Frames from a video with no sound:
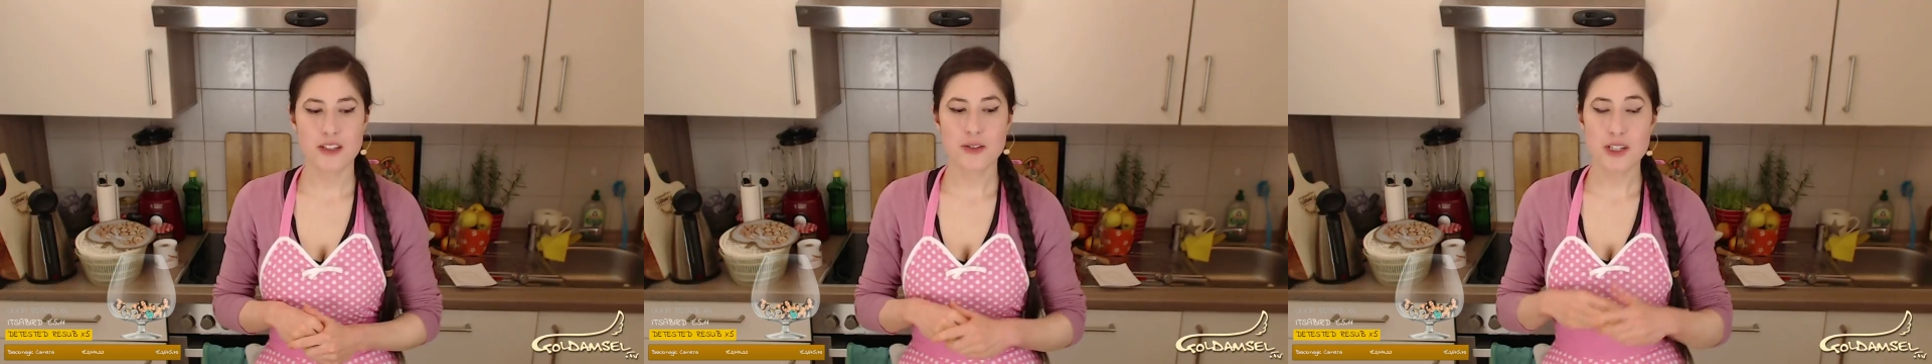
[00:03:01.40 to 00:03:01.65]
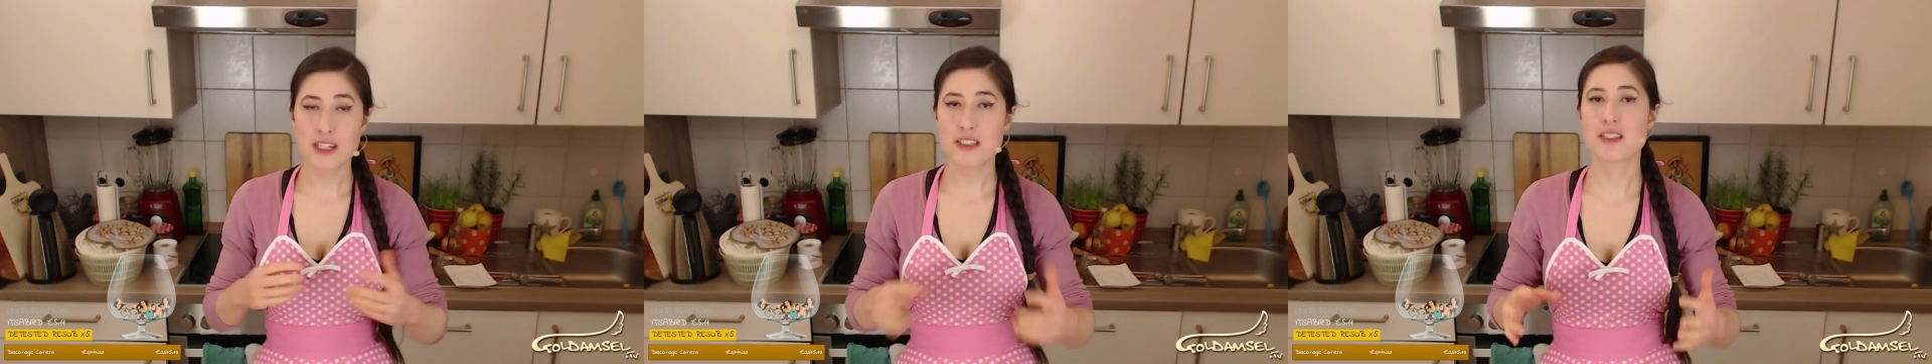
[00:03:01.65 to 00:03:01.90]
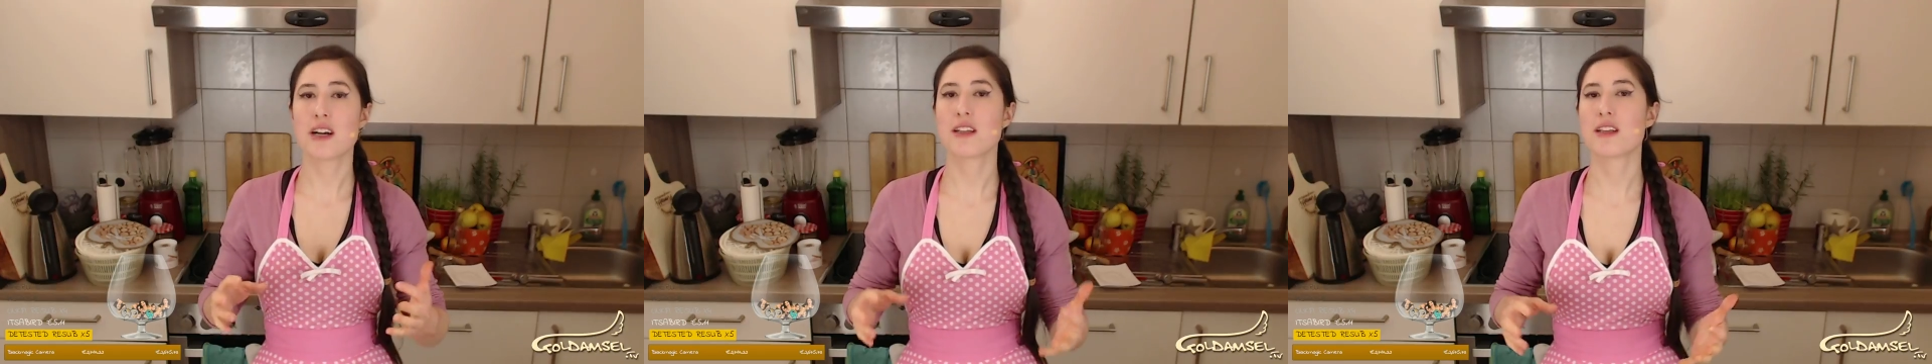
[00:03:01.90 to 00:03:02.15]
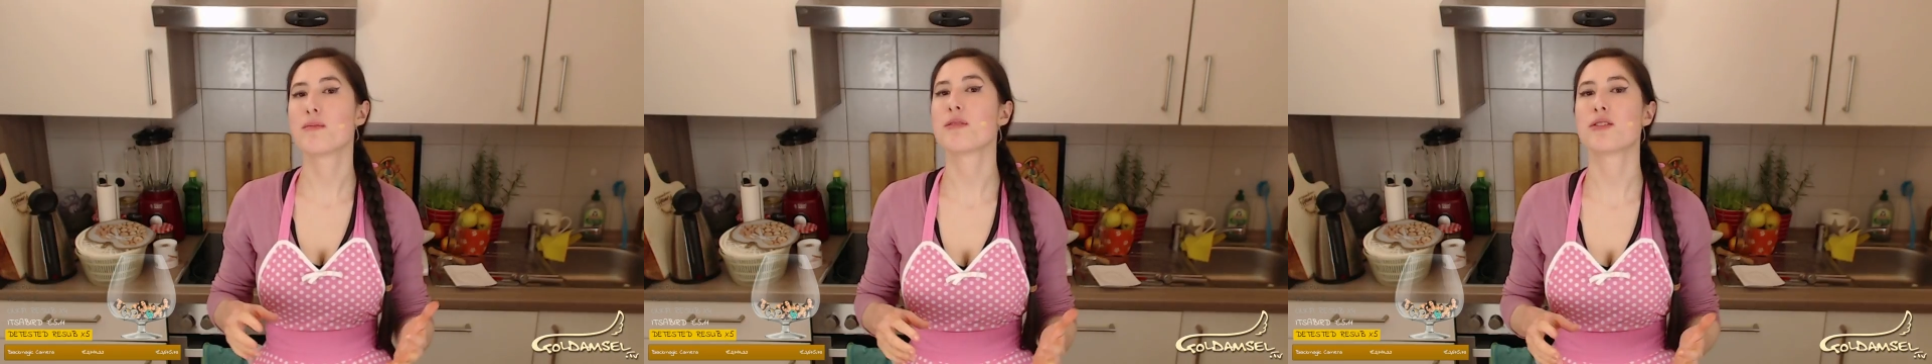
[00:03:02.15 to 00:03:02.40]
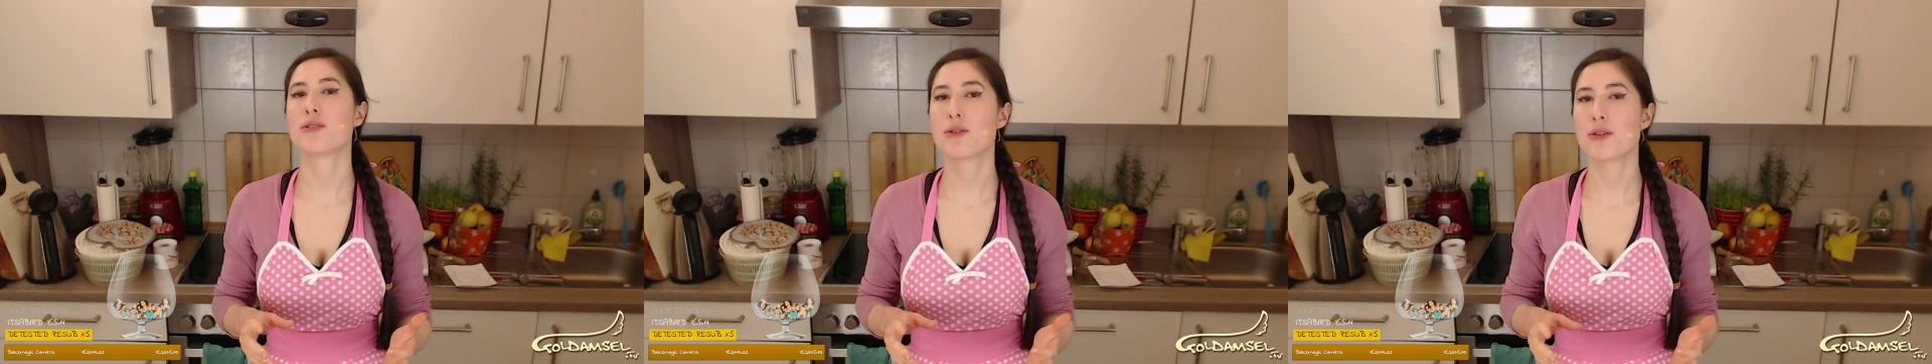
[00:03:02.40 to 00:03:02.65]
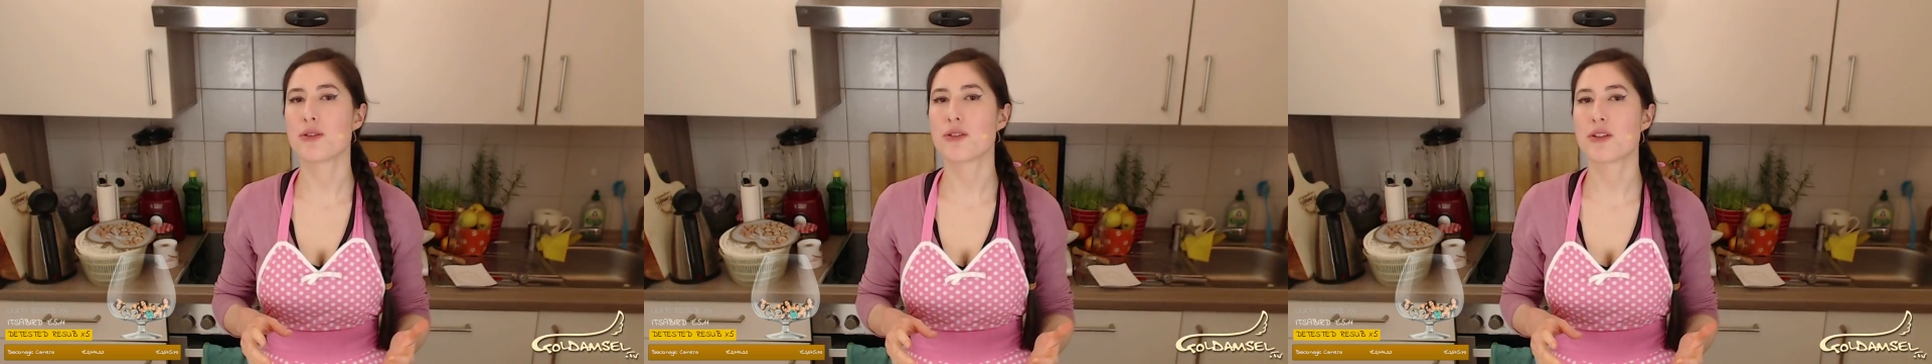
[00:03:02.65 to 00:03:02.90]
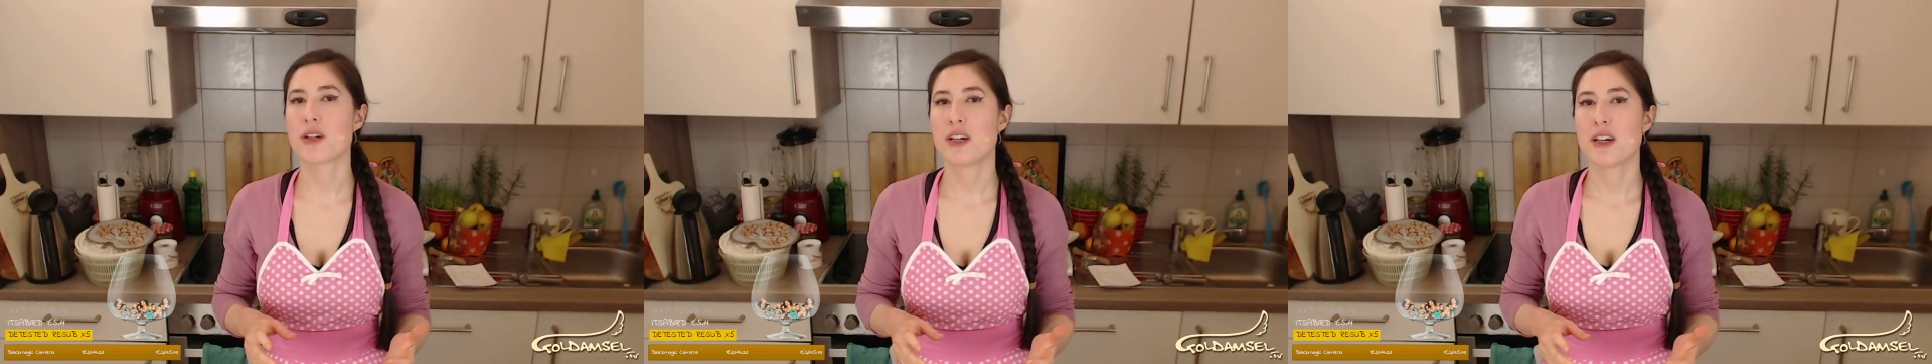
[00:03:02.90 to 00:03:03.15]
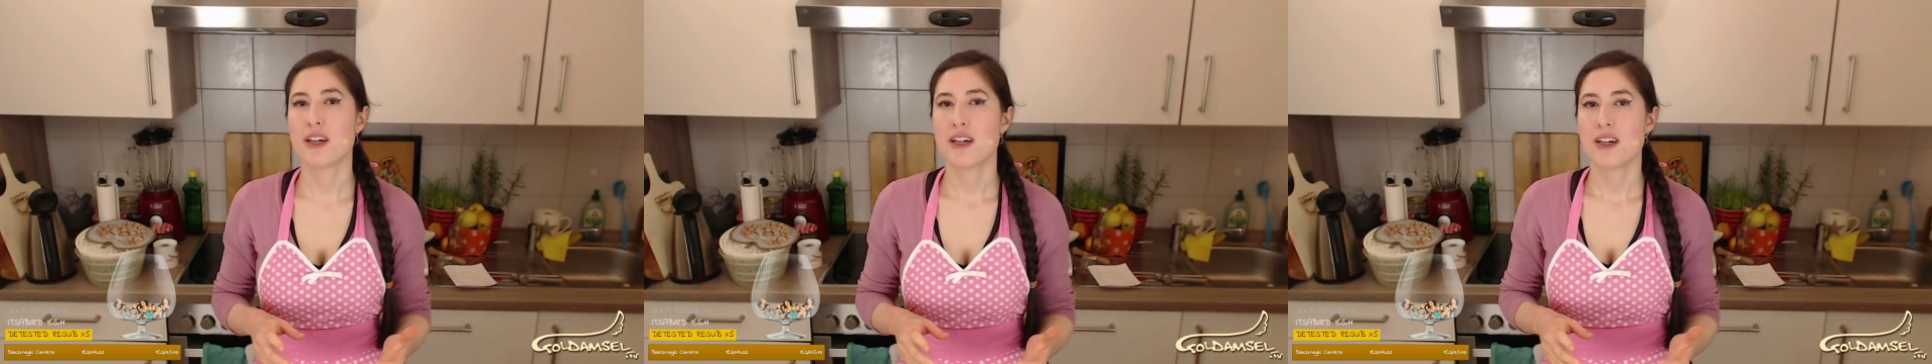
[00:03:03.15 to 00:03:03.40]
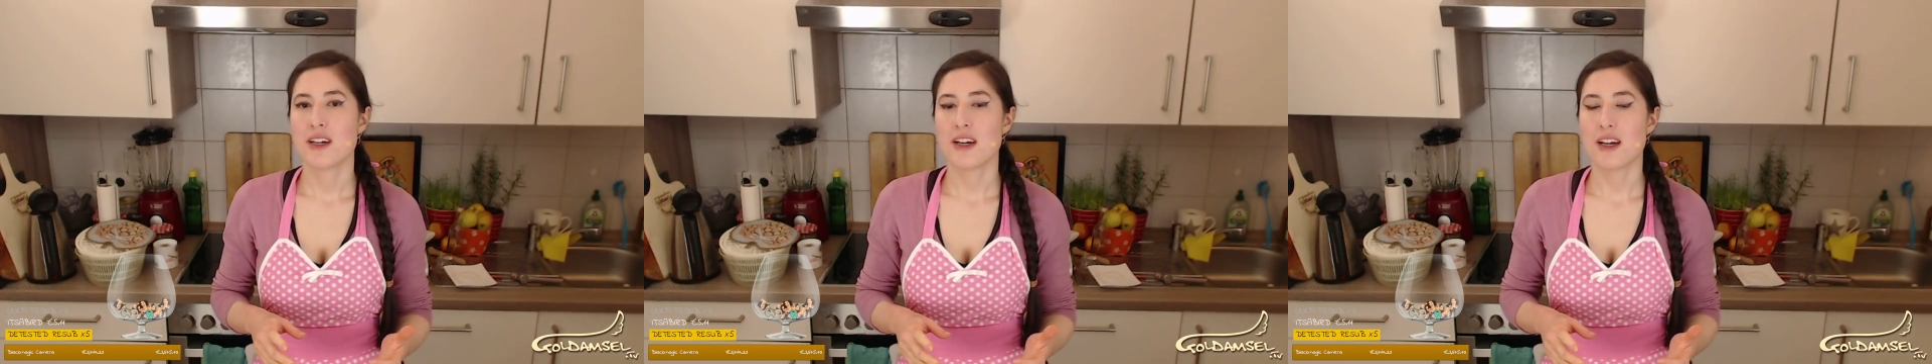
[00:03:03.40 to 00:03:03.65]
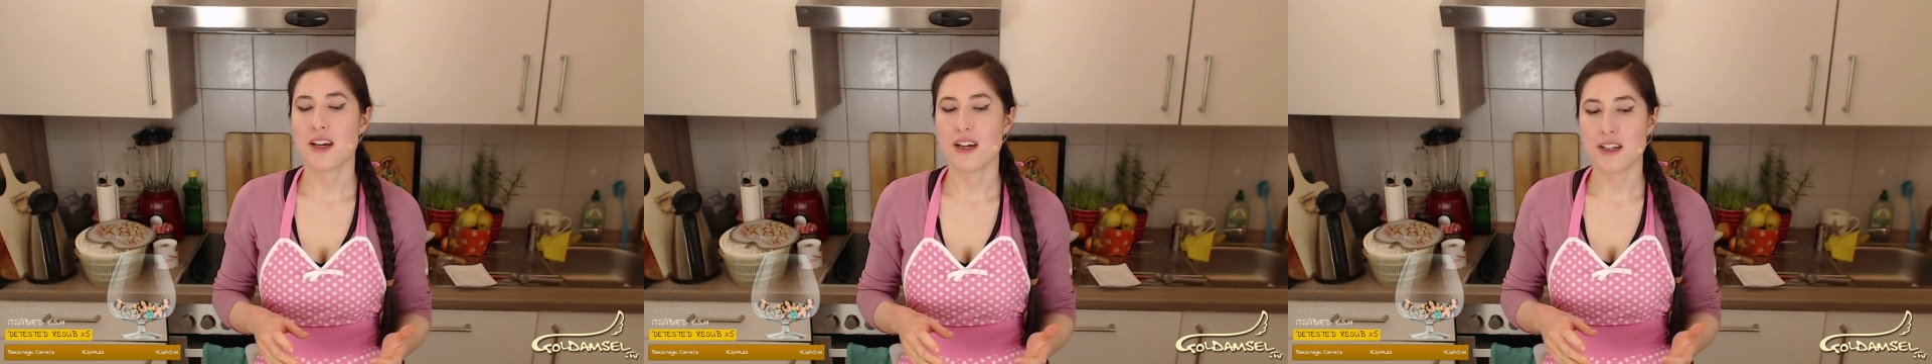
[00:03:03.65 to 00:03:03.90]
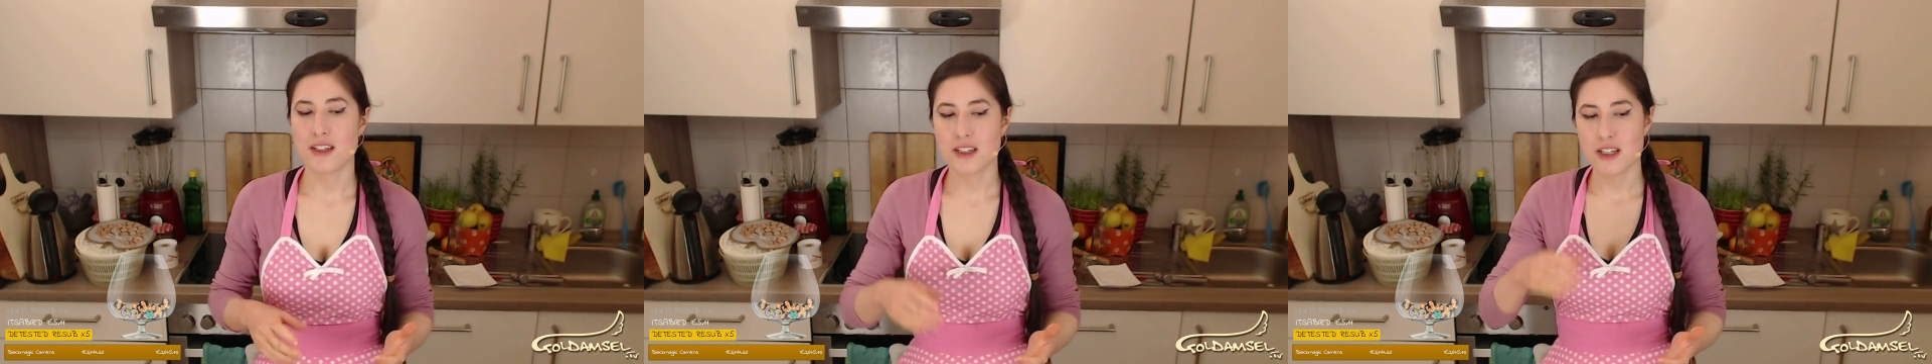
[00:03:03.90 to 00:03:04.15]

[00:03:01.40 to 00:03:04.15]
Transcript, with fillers: gotta tell them the truth. And